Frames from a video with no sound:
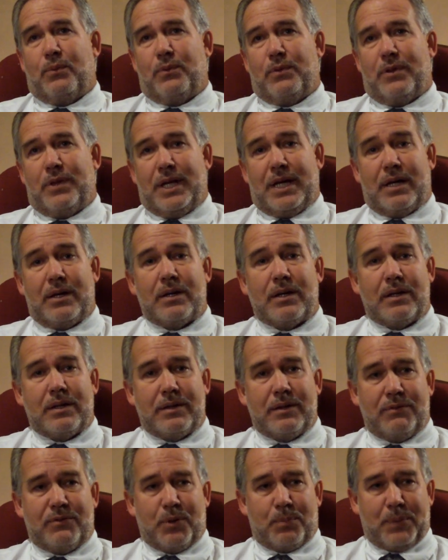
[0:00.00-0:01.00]
Then,
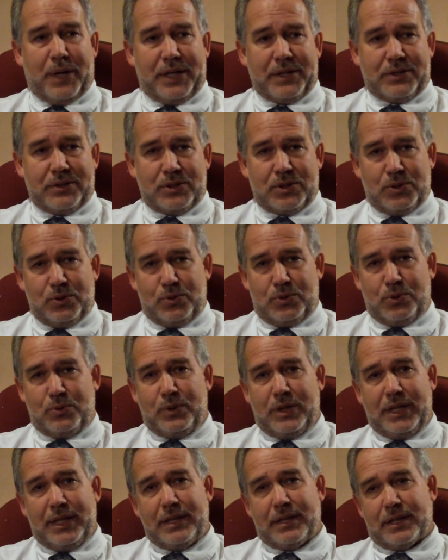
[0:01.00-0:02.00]
for patients who do
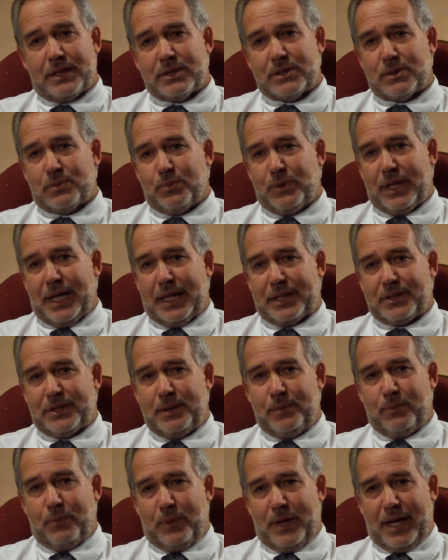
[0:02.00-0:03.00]
need this, we
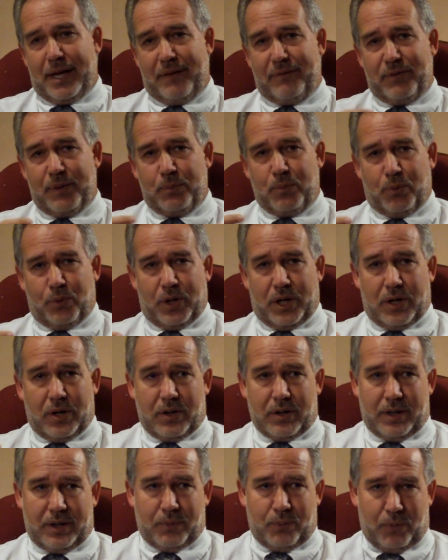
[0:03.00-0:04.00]
actually have them wear
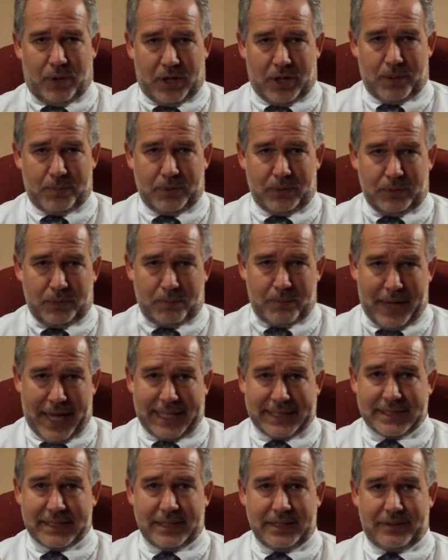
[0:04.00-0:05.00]
a wearable
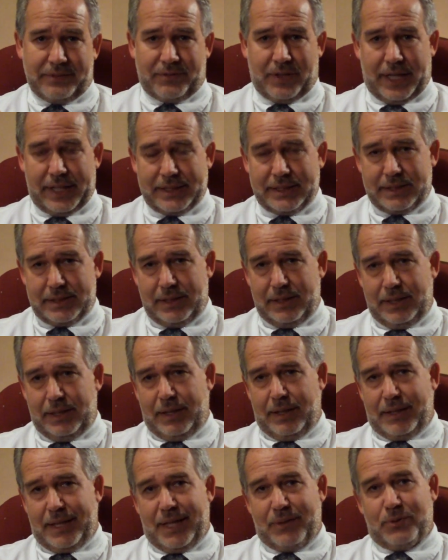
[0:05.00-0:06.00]
masking device
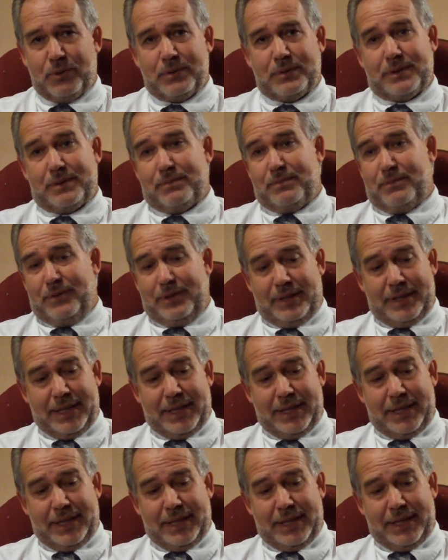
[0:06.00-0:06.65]
that will, in